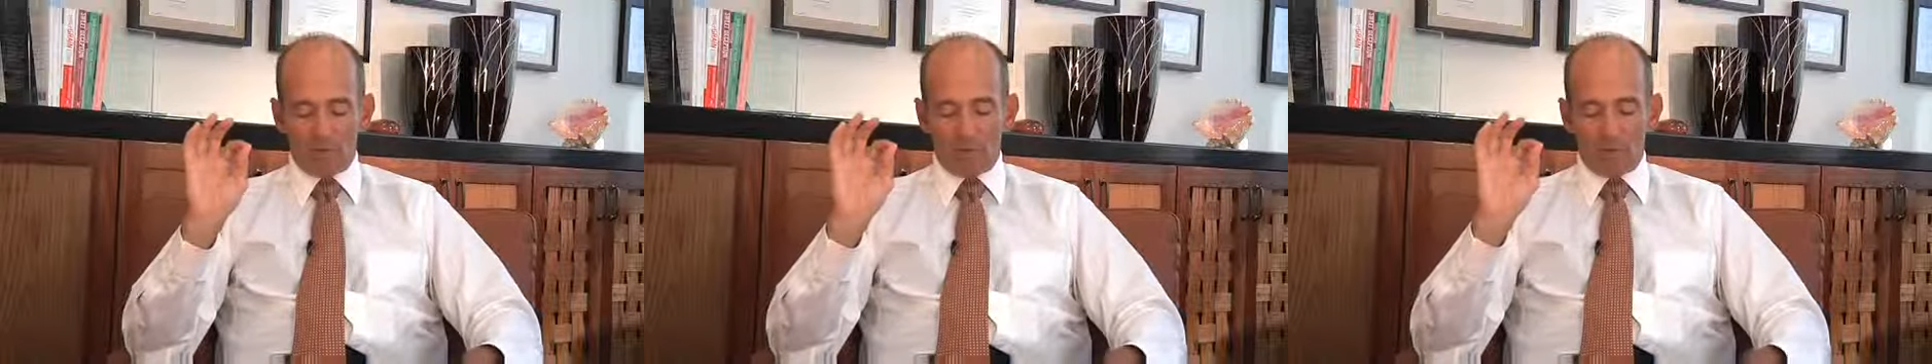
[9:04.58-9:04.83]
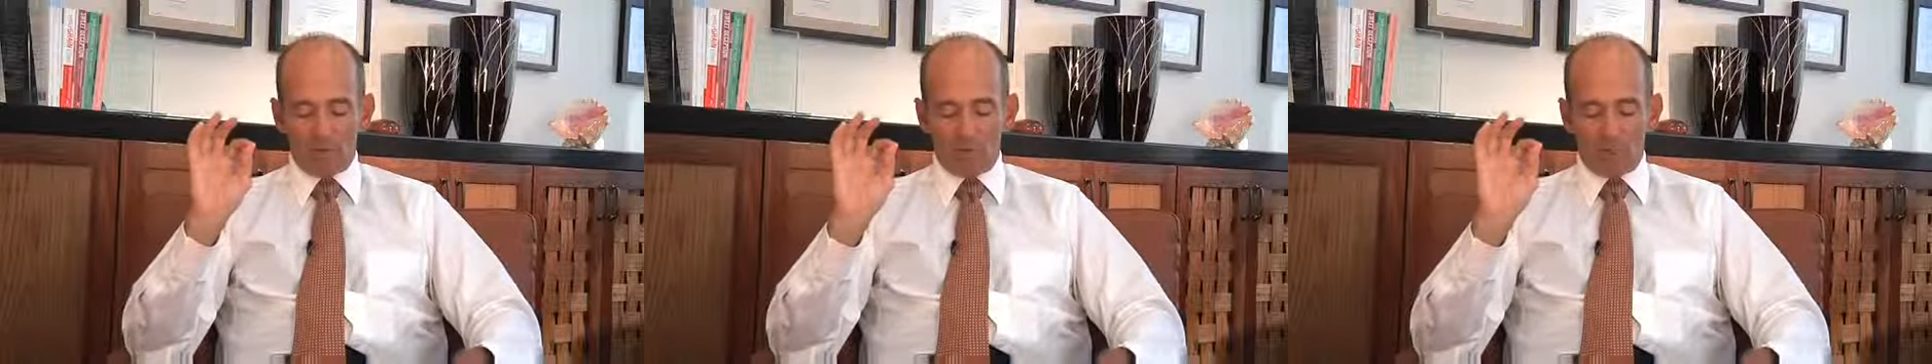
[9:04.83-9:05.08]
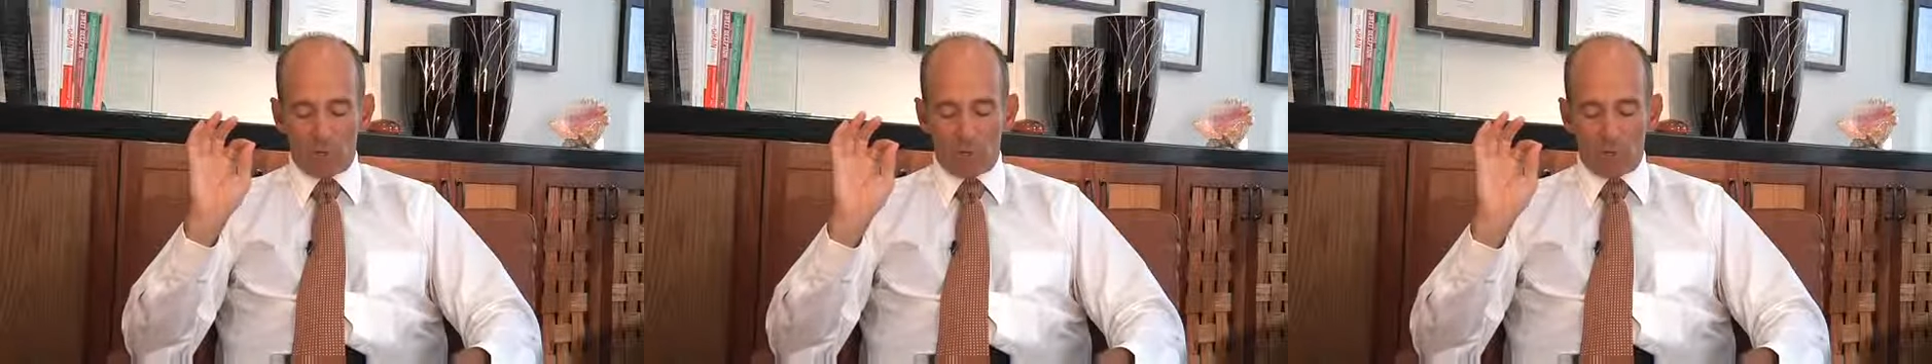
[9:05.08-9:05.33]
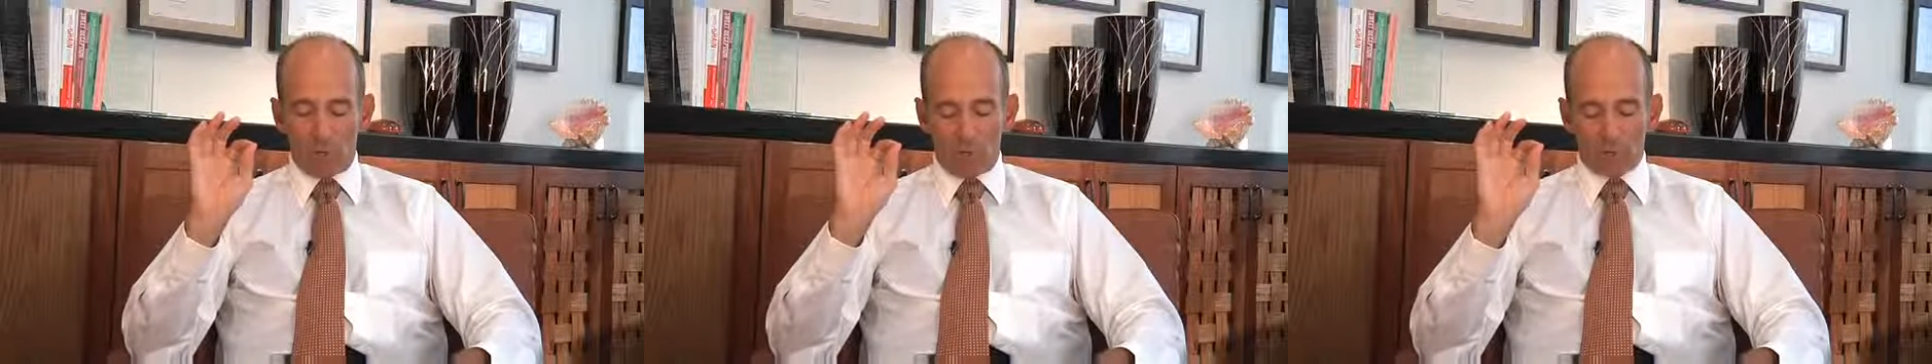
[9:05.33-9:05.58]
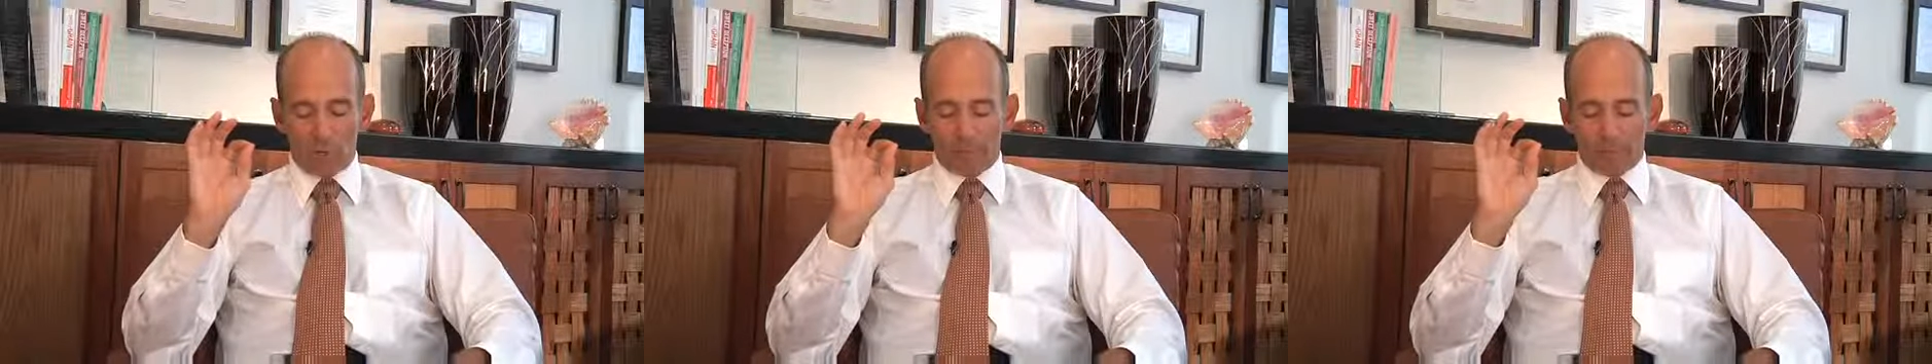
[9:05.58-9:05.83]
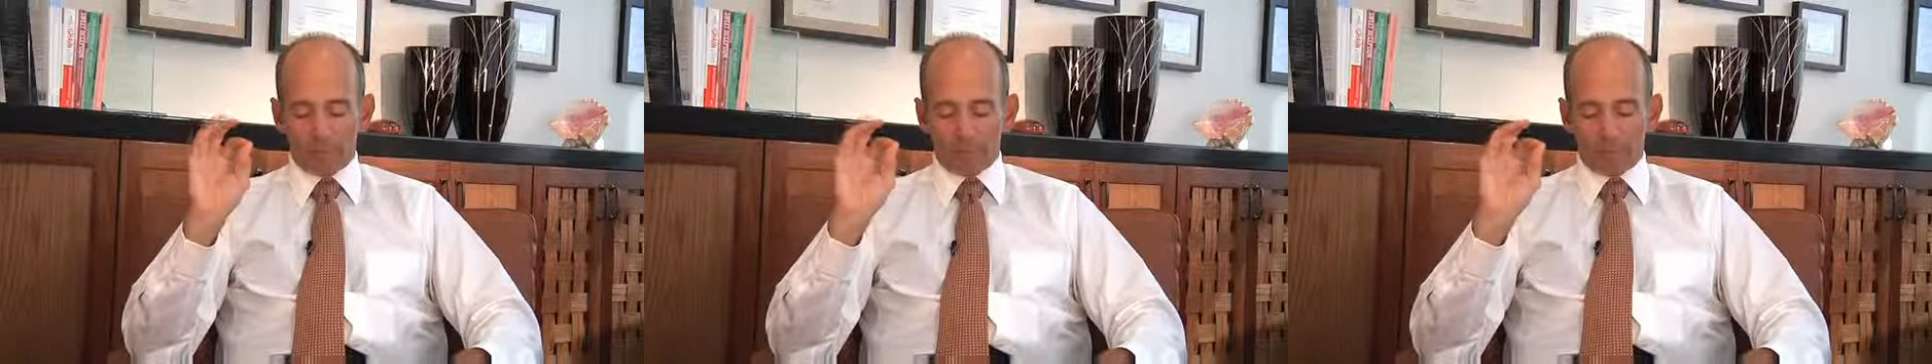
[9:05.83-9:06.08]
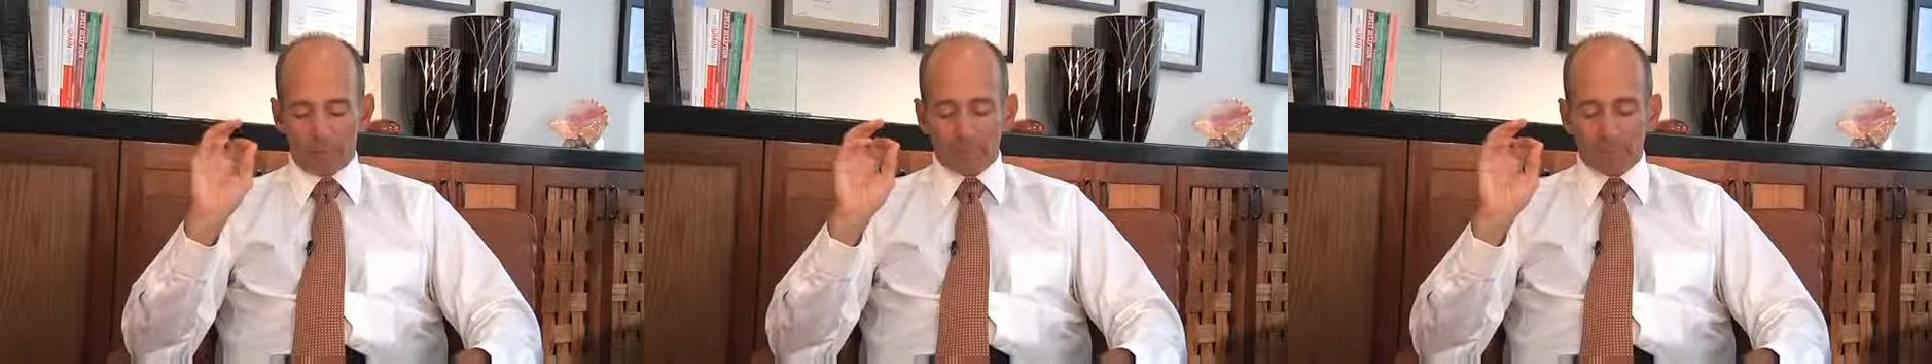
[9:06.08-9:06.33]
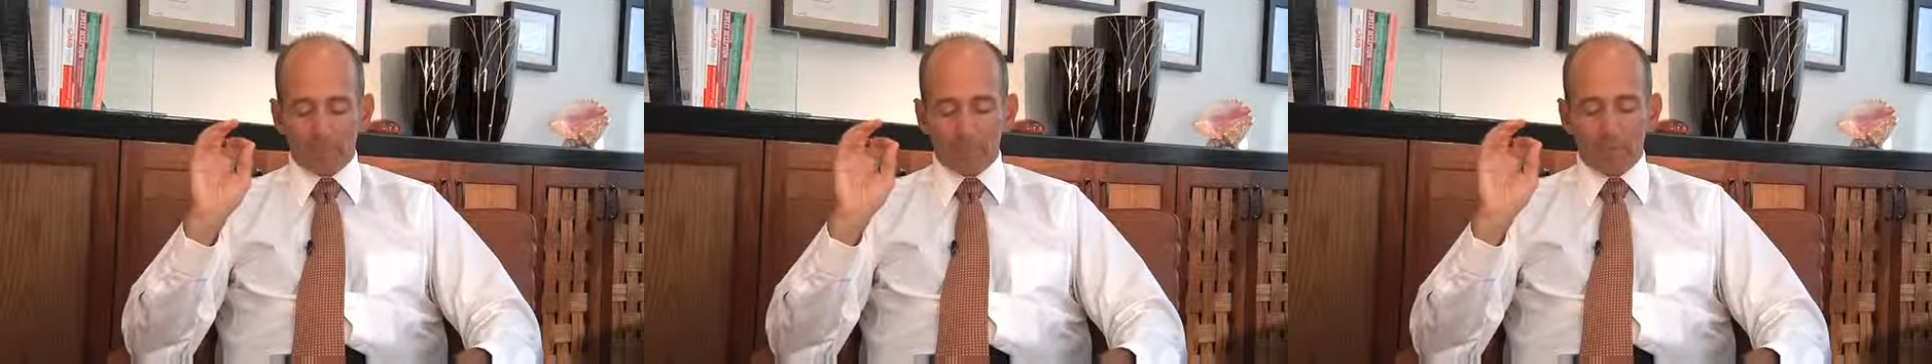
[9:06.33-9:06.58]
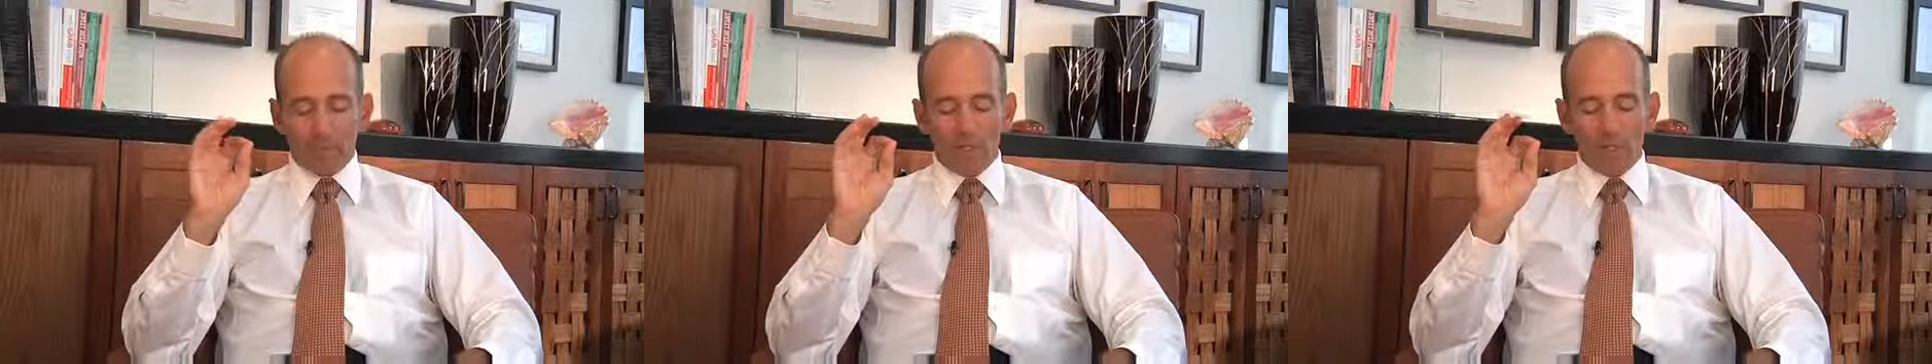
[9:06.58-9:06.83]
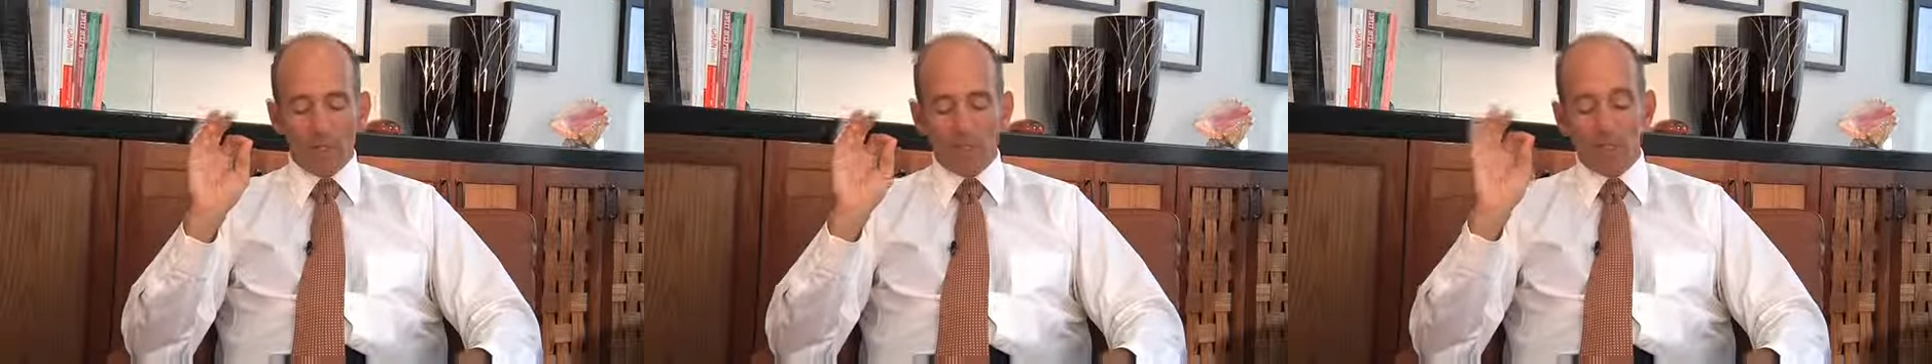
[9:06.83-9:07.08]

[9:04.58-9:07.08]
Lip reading: from the soy oil. Soy